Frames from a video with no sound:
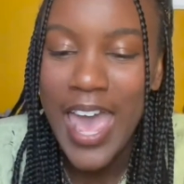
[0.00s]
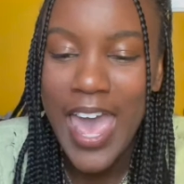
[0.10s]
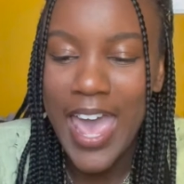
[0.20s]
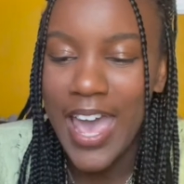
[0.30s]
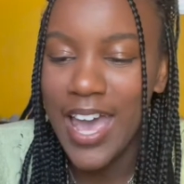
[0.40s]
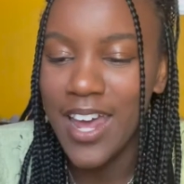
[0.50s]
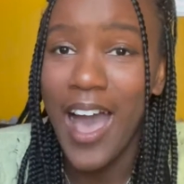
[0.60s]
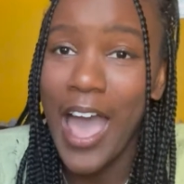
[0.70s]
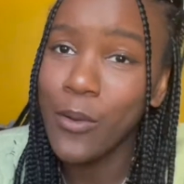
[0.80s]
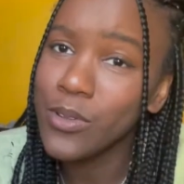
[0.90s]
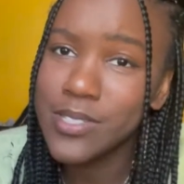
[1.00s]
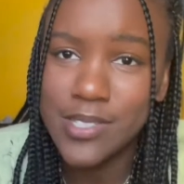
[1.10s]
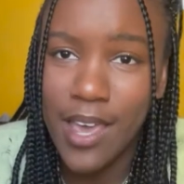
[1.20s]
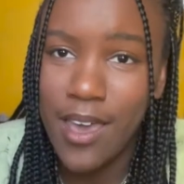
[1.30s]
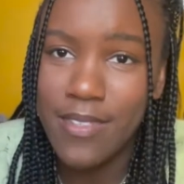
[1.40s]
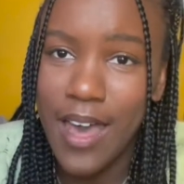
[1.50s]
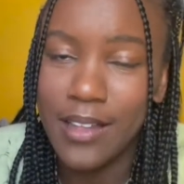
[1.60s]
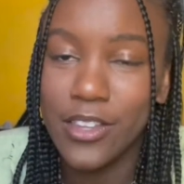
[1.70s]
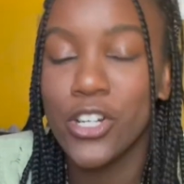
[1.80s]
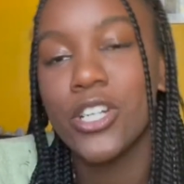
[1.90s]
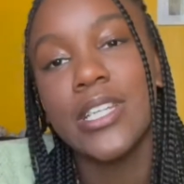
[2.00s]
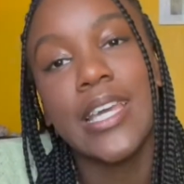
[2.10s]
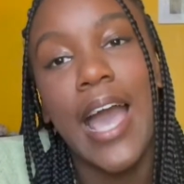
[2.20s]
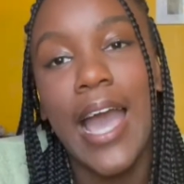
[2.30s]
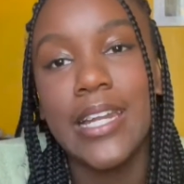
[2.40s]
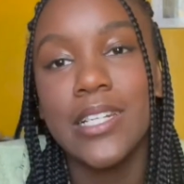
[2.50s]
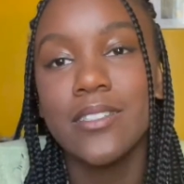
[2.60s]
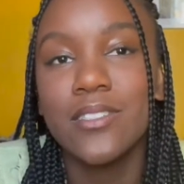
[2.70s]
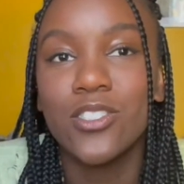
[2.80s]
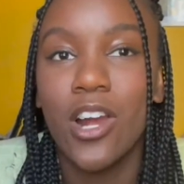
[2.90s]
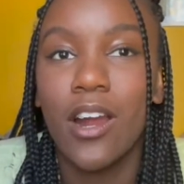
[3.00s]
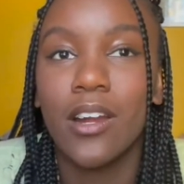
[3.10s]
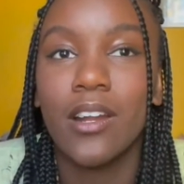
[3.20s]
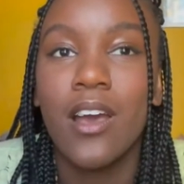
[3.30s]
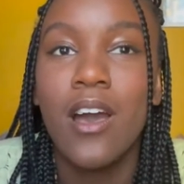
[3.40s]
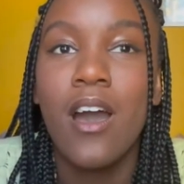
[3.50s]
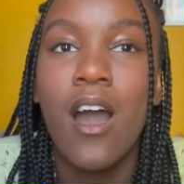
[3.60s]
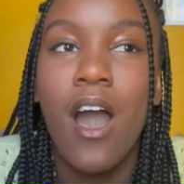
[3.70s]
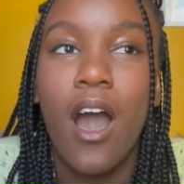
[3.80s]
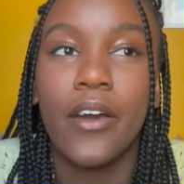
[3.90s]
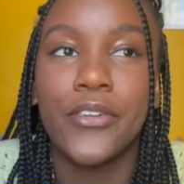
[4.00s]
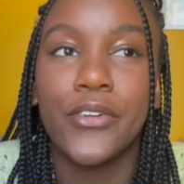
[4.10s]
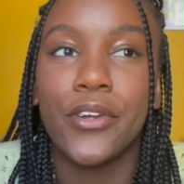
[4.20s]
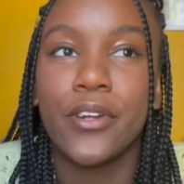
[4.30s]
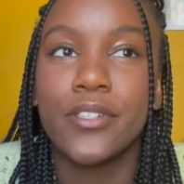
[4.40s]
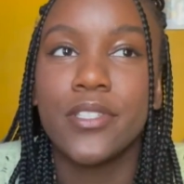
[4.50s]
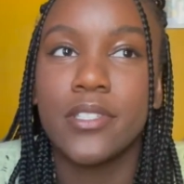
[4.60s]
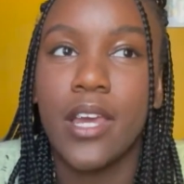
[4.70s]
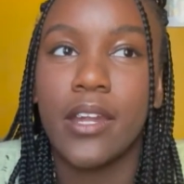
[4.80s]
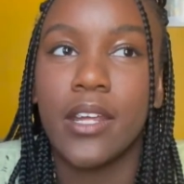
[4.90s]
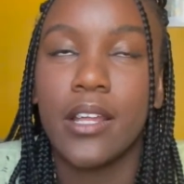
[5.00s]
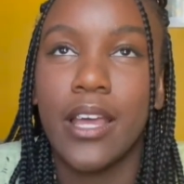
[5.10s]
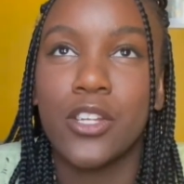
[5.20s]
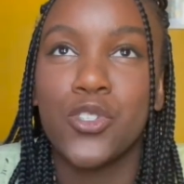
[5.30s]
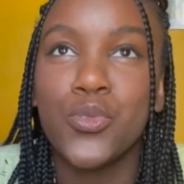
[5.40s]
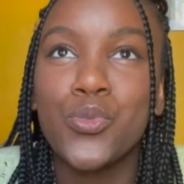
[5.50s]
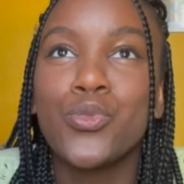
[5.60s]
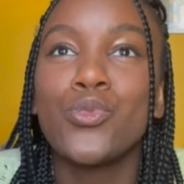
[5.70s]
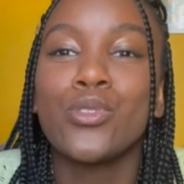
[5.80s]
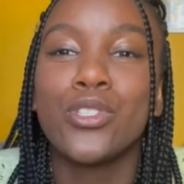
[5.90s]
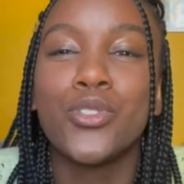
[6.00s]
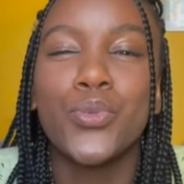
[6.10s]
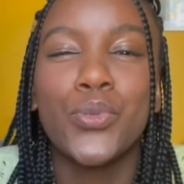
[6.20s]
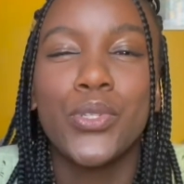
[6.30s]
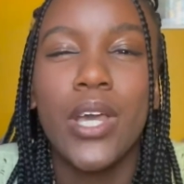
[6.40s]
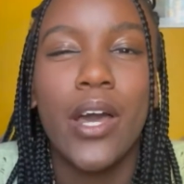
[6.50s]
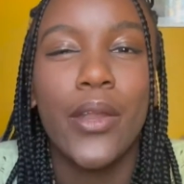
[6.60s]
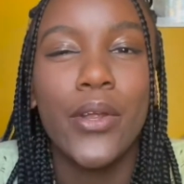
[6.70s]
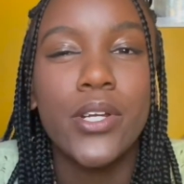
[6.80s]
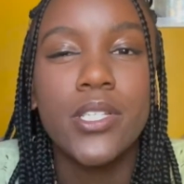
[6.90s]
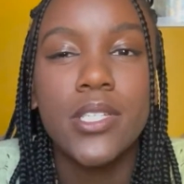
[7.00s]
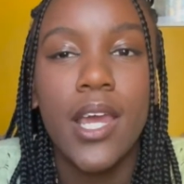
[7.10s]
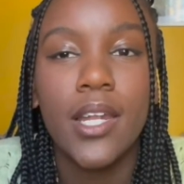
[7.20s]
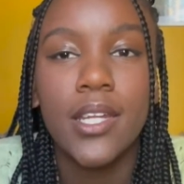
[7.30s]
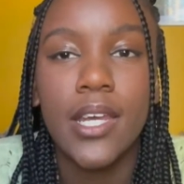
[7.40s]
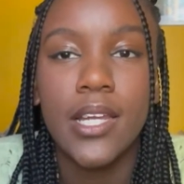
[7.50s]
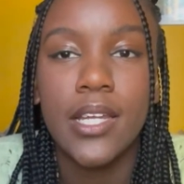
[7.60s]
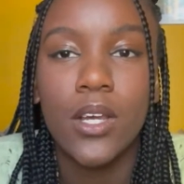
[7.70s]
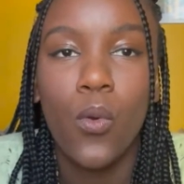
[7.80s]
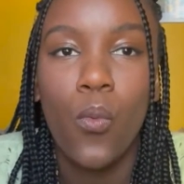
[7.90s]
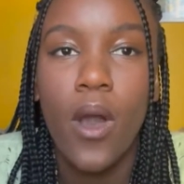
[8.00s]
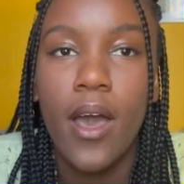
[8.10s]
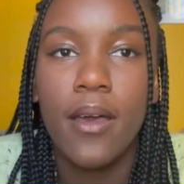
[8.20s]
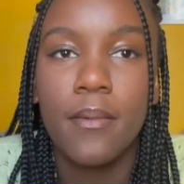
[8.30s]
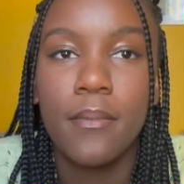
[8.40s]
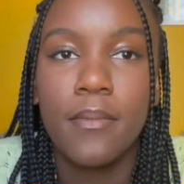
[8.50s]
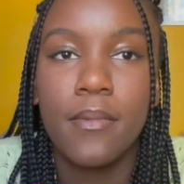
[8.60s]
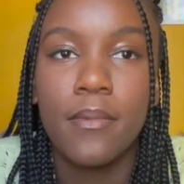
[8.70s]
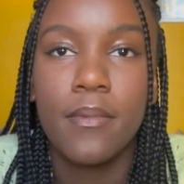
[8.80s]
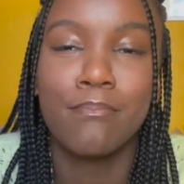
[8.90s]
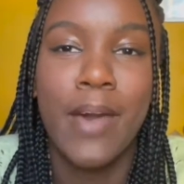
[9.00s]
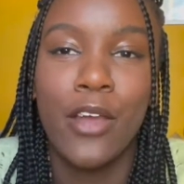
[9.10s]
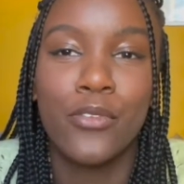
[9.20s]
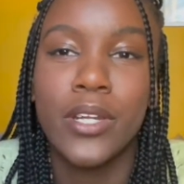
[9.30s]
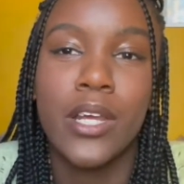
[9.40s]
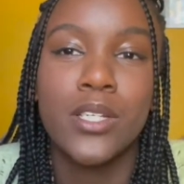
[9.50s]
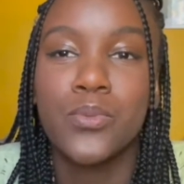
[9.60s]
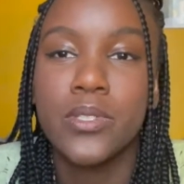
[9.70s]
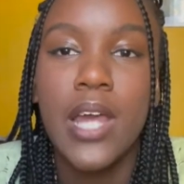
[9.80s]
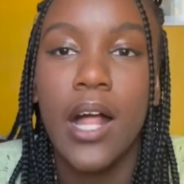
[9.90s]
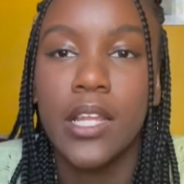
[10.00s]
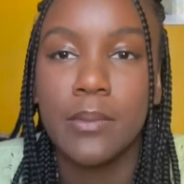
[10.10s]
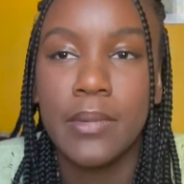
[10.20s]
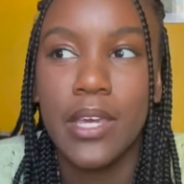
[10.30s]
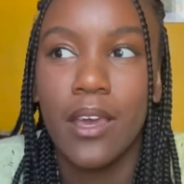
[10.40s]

And I will say that literally I didn't start understanding, like truly, truly understanding what my readings were telling me